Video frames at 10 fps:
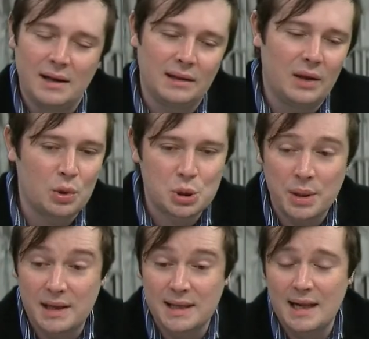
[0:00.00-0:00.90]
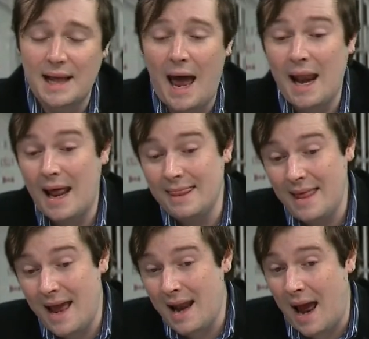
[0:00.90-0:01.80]
Little tricks like that. And
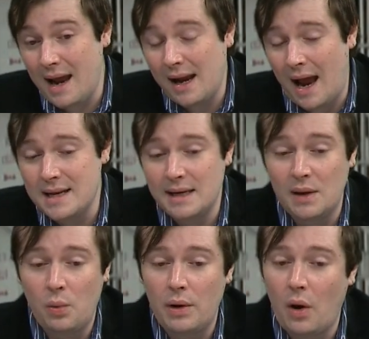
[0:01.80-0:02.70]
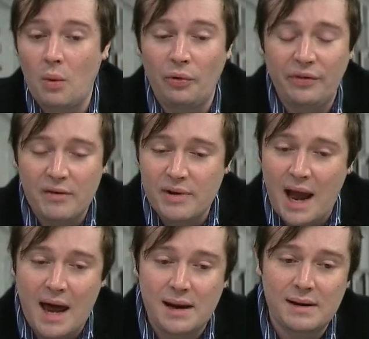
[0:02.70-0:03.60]
then I did what almost every
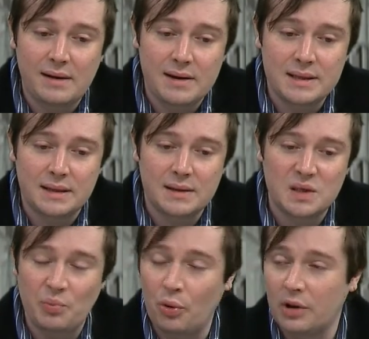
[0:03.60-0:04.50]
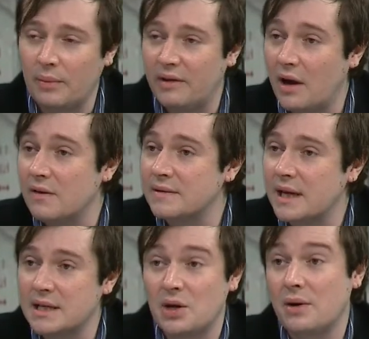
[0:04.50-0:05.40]
addict does to support themselves.
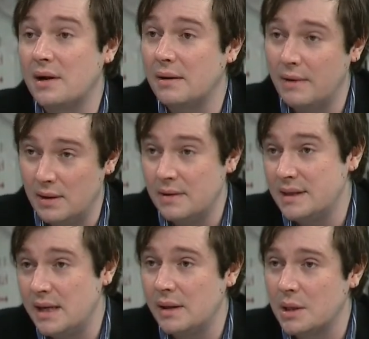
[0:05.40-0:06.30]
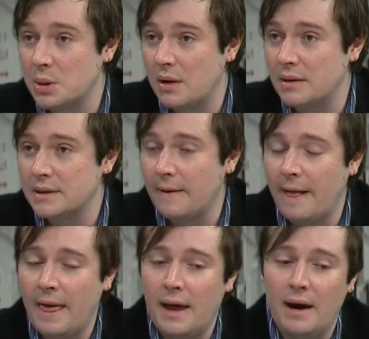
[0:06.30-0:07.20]
I started dealing drugs.
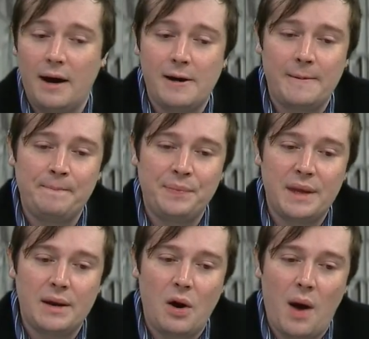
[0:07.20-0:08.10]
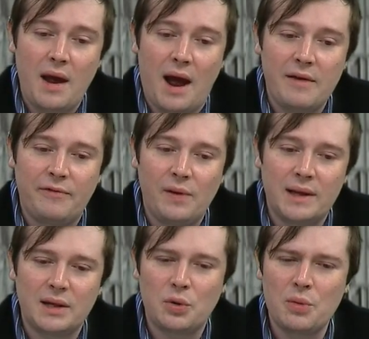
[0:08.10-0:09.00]
You know, I feel
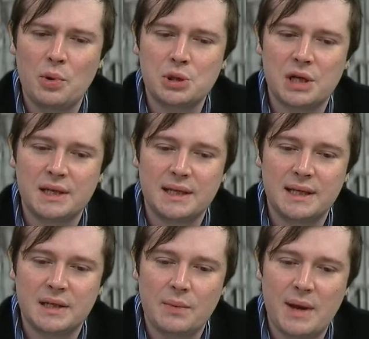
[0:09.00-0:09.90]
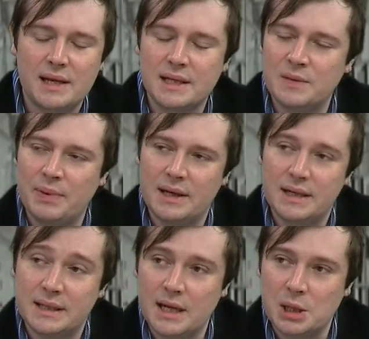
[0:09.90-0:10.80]
like the criminal justice system makes this big
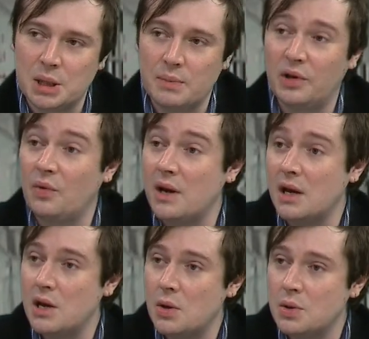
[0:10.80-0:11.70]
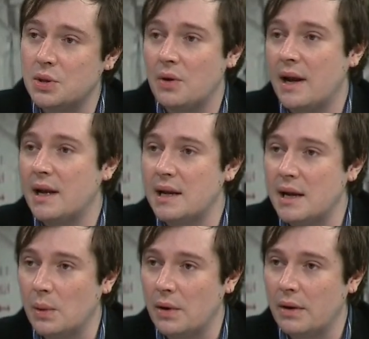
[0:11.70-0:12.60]
distinction between a user and a
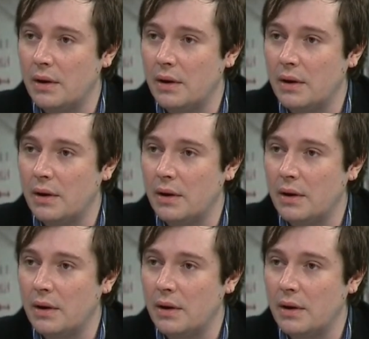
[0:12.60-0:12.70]
dealer.